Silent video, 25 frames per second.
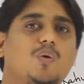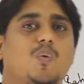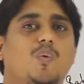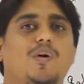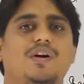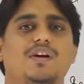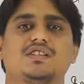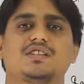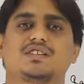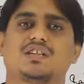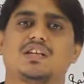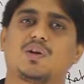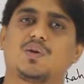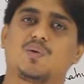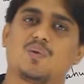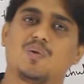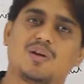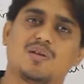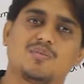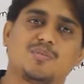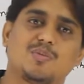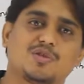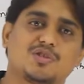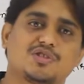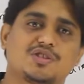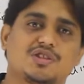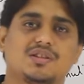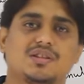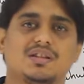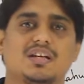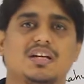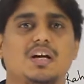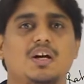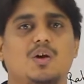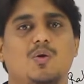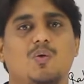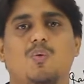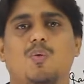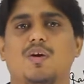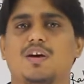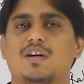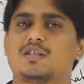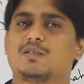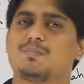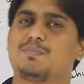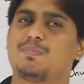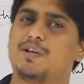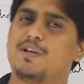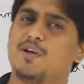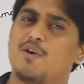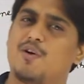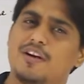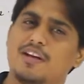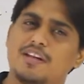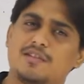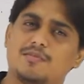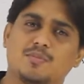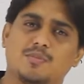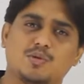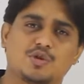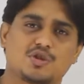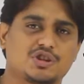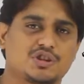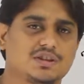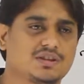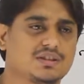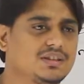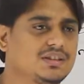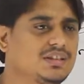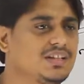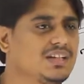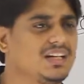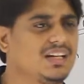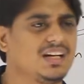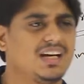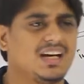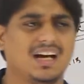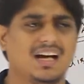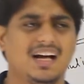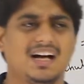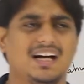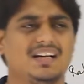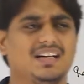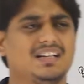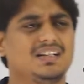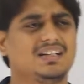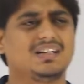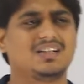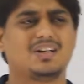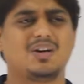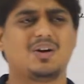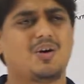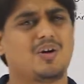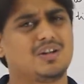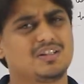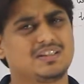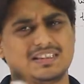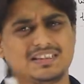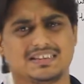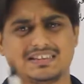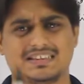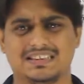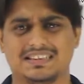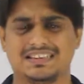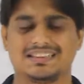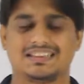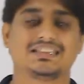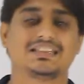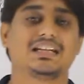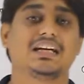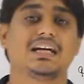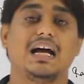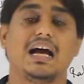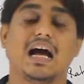what is circular motion, what is periodic motion, and all these things.